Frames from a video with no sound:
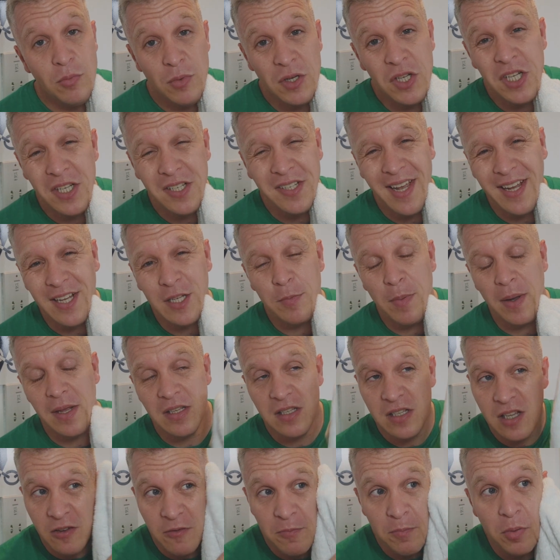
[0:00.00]
which is
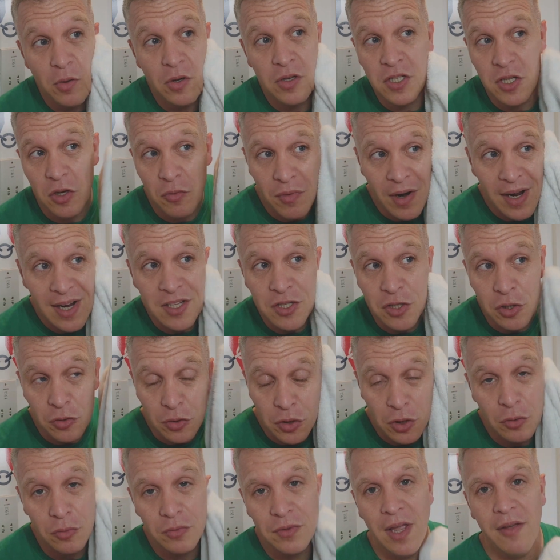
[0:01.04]
expensive, but it's a razor
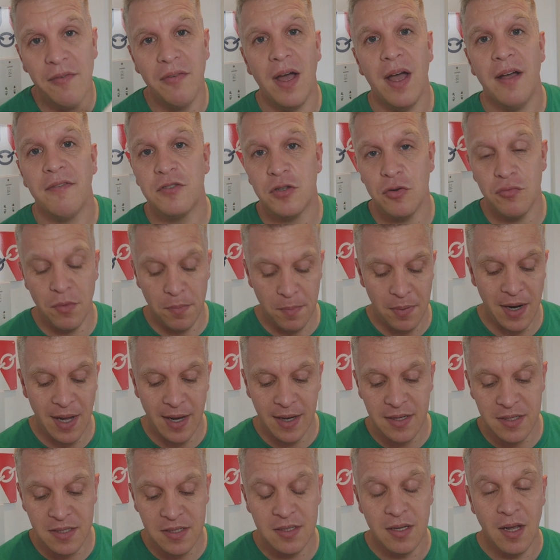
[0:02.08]
you'll never have to
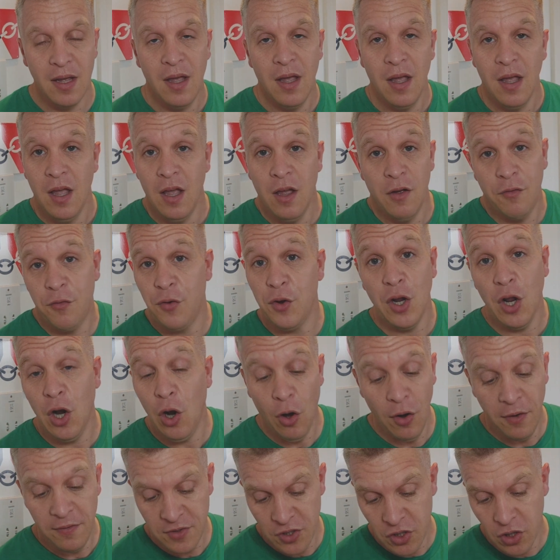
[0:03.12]
replace for your
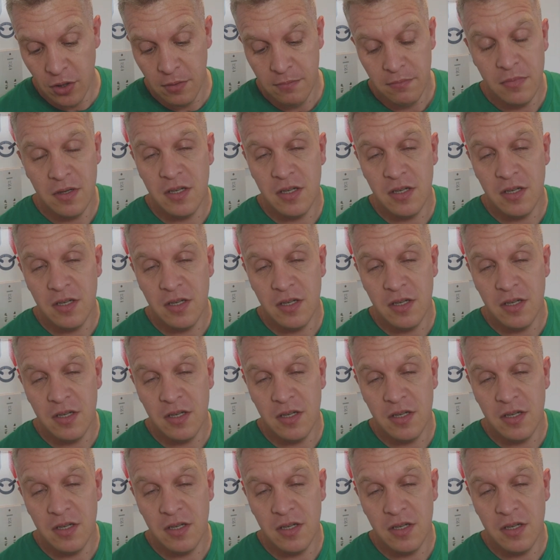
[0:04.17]
lifetime.